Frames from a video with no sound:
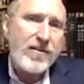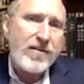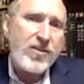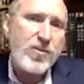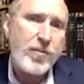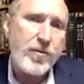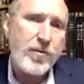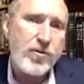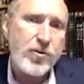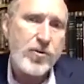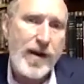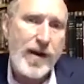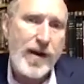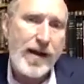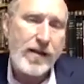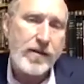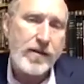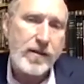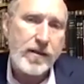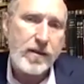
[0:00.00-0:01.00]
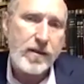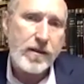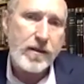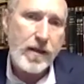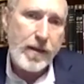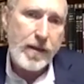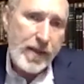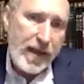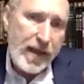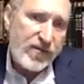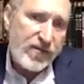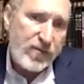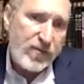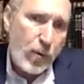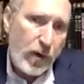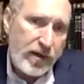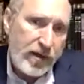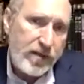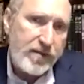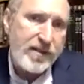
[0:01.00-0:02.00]
to spirituality. And that's
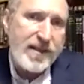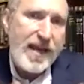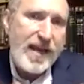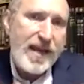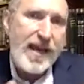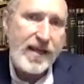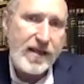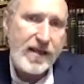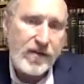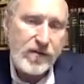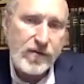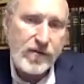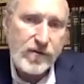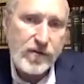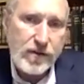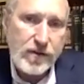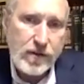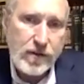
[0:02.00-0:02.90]
why it decays.